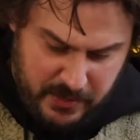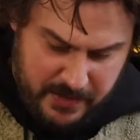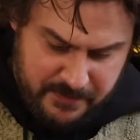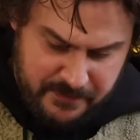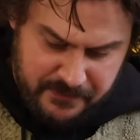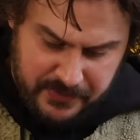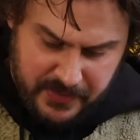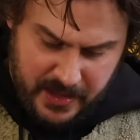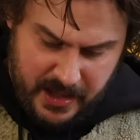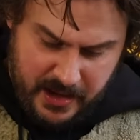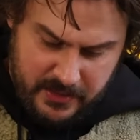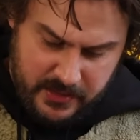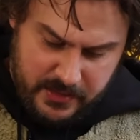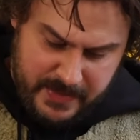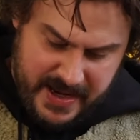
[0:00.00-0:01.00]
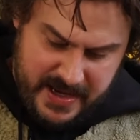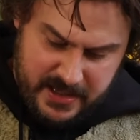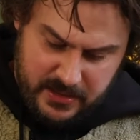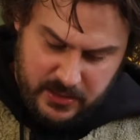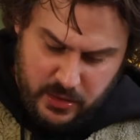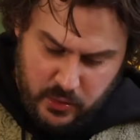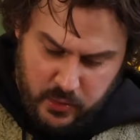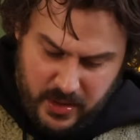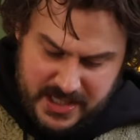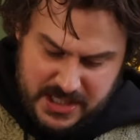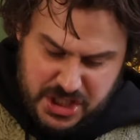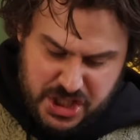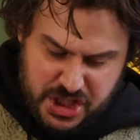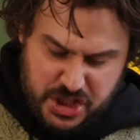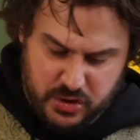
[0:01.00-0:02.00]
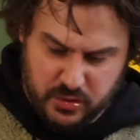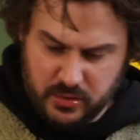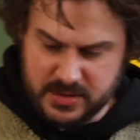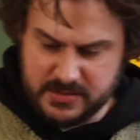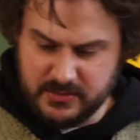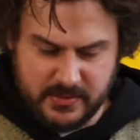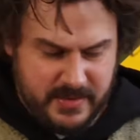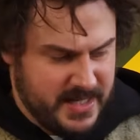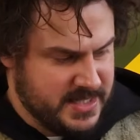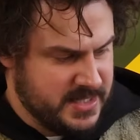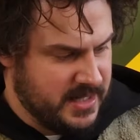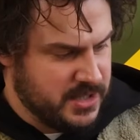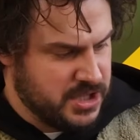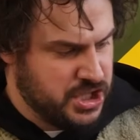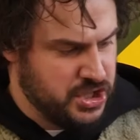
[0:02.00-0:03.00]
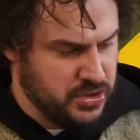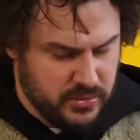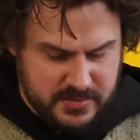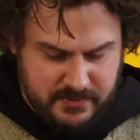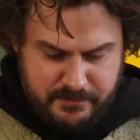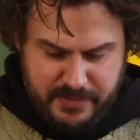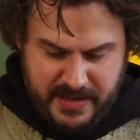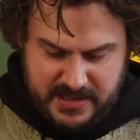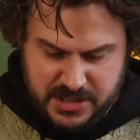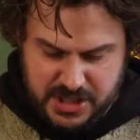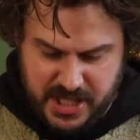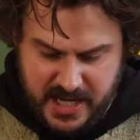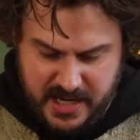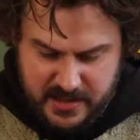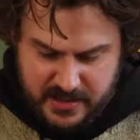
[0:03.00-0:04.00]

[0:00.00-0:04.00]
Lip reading: one, I'm gonna make quite short. So I'm gonna make this like short and punchy.